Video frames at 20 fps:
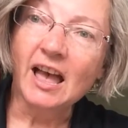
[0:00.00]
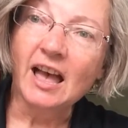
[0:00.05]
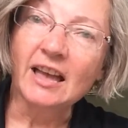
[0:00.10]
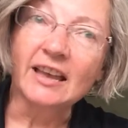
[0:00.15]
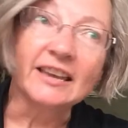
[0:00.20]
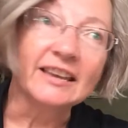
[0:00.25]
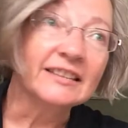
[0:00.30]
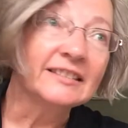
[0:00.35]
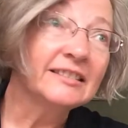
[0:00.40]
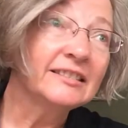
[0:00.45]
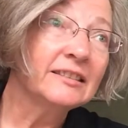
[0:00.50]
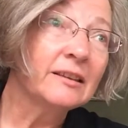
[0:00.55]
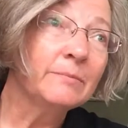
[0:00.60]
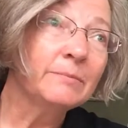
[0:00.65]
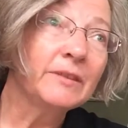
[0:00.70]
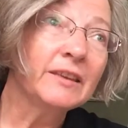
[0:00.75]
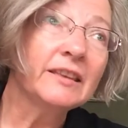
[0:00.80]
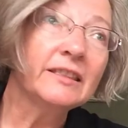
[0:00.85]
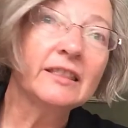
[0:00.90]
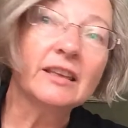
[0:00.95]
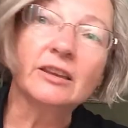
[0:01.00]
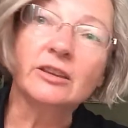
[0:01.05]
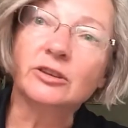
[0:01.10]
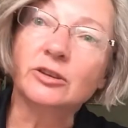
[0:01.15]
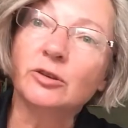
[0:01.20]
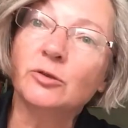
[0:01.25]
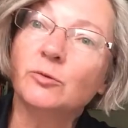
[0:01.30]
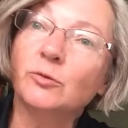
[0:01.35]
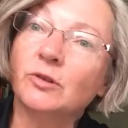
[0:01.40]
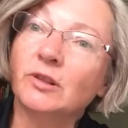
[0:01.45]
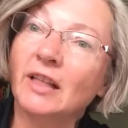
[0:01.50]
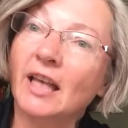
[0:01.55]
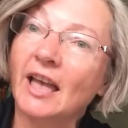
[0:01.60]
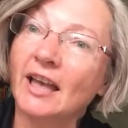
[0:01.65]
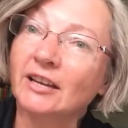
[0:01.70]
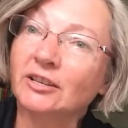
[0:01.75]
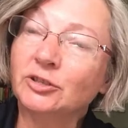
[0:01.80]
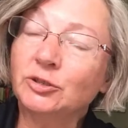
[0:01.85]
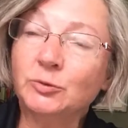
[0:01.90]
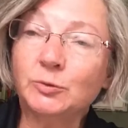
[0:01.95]
It's something that you will
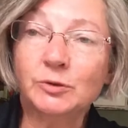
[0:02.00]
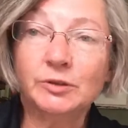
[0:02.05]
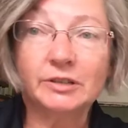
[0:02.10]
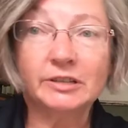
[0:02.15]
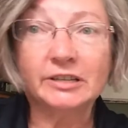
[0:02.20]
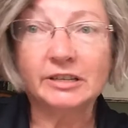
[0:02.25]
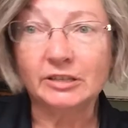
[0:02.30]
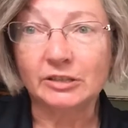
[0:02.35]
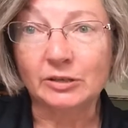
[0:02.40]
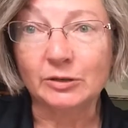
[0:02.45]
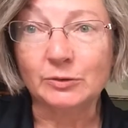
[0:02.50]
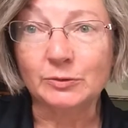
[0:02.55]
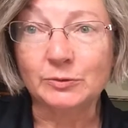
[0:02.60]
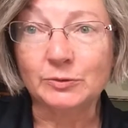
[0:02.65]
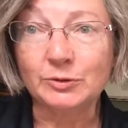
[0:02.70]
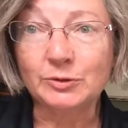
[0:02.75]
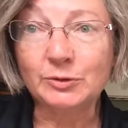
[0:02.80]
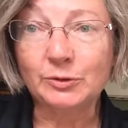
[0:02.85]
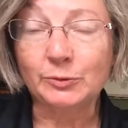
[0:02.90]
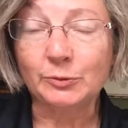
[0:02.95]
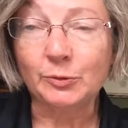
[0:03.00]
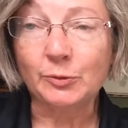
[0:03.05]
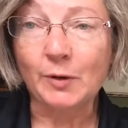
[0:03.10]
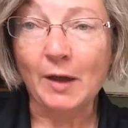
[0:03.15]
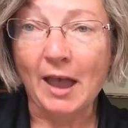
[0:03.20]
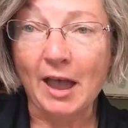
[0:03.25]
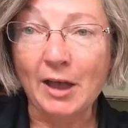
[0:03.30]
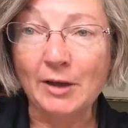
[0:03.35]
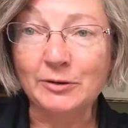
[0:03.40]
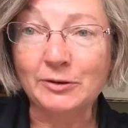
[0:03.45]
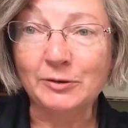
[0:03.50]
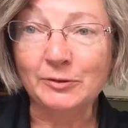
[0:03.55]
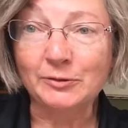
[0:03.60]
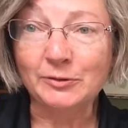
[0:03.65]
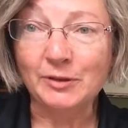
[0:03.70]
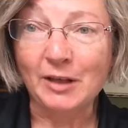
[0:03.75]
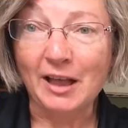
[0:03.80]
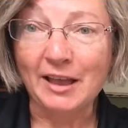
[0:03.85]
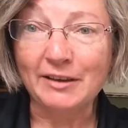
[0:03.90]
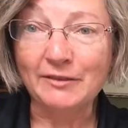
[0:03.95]
actually use throughout your
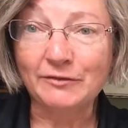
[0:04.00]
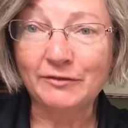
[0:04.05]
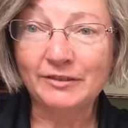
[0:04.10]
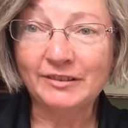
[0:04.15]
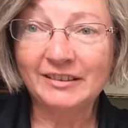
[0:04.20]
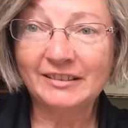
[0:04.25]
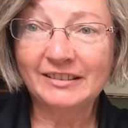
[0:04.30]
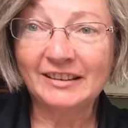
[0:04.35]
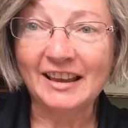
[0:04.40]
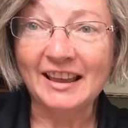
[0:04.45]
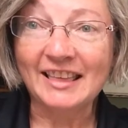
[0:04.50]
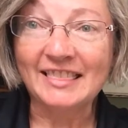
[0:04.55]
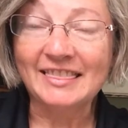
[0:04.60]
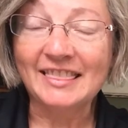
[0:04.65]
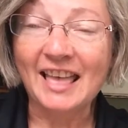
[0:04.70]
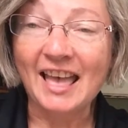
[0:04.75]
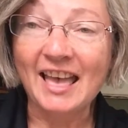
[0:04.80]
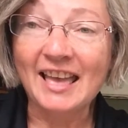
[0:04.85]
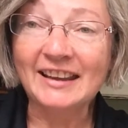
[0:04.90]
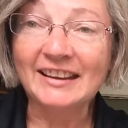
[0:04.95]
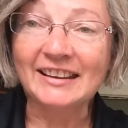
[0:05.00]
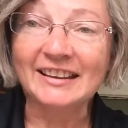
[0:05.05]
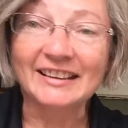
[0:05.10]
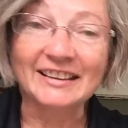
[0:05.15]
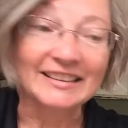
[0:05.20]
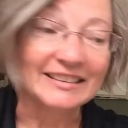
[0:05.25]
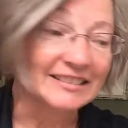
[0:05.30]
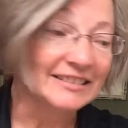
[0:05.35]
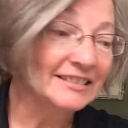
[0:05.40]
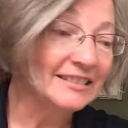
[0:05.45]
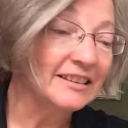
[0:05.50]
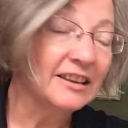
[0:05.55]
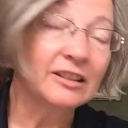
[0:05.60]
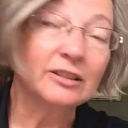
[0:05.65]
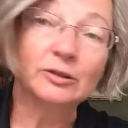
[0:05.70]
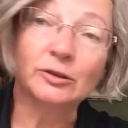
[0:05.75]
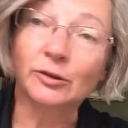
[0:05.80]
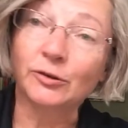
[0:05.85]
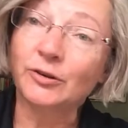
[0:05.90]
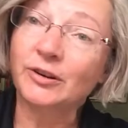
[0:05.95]
life, and that is
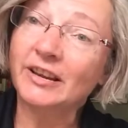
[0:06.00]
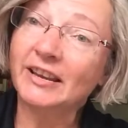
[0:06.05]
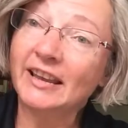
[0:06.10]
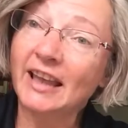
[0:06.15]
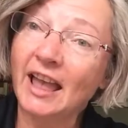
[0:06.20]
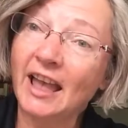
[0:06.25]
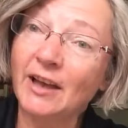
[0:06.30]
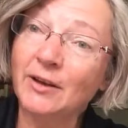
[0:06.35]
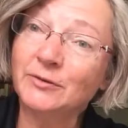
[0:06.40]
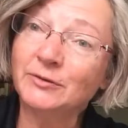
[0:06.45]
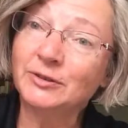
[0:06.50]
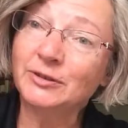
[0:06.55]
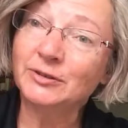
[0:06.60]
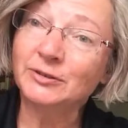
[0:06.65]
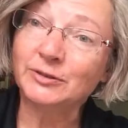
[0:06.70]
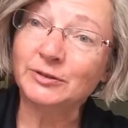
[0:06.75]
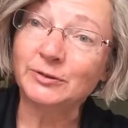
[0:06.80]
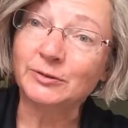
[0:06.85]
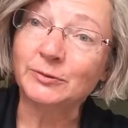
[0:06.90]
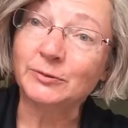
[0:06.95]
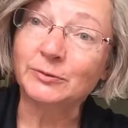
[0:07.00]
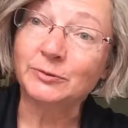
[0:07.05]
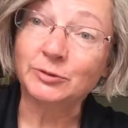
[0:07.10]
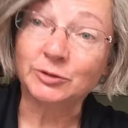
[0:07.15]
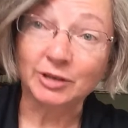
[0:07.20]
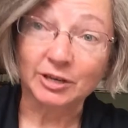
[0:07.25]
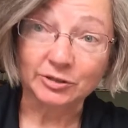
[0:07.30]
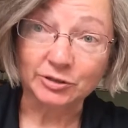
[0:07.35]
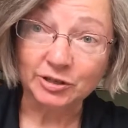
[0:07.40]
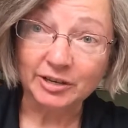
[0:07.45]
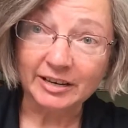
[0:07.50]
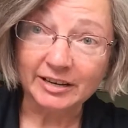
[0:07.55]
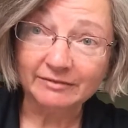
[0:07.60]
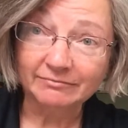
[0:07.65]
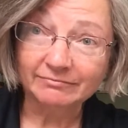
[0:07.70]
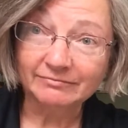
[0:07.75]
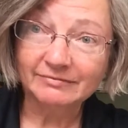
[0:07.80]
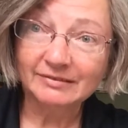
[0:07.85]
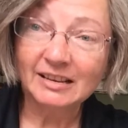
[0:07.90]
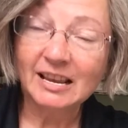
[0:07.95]
learning how to do judging
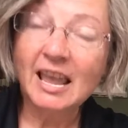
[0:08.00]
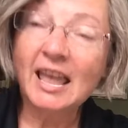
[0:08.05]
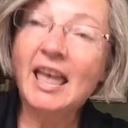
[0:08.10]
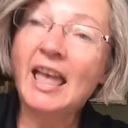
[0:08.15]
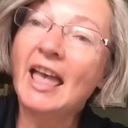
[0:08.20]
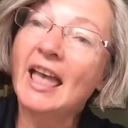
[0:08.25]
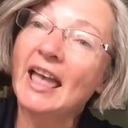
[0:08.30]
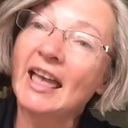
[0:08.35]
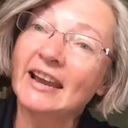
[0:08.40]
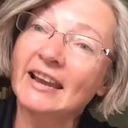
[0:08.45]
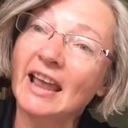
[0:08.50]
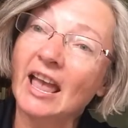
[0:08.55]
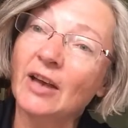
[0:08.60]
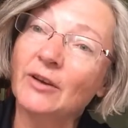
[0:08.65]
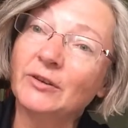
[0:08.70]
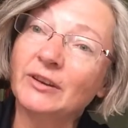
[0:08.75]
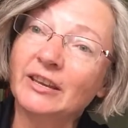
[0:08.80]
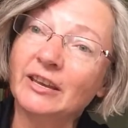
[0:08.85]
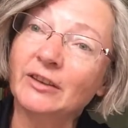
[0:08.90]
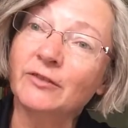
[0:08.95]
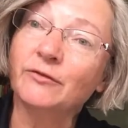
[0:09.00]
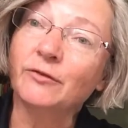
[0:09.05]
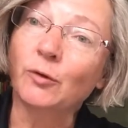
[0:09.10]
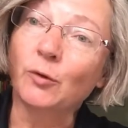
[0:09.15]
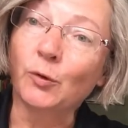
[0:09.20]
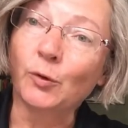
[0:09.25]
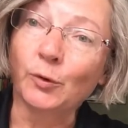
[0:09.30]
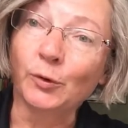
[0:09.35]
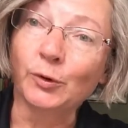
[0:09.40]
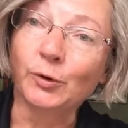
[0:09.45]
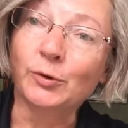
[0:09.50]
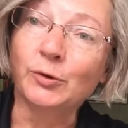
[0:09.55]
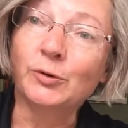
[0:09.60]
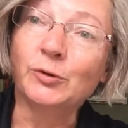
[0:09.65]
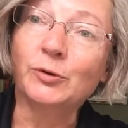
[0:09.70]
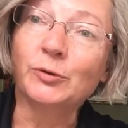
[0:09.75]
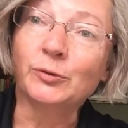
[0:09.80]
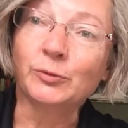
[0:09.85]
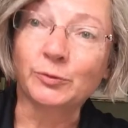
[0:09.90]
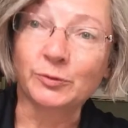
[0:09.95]
and how to give
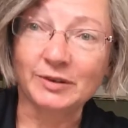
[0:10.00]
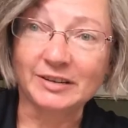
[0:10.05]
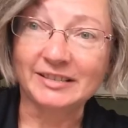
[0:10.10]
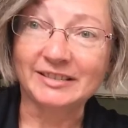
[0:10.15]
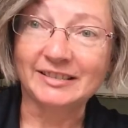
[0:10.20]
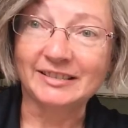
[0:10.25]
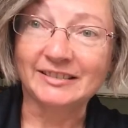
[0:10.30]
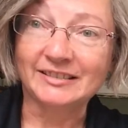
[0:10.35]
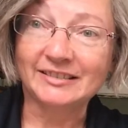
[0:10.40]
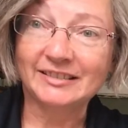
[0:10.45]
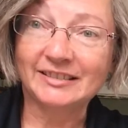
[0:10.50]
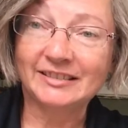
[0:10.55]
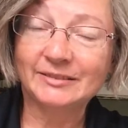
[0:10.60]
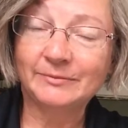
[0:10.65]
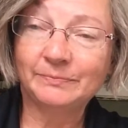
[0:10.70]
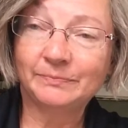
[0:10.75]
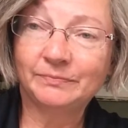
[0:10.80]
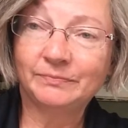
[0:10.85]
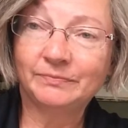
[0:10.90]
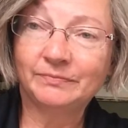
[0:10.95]
oral reasons.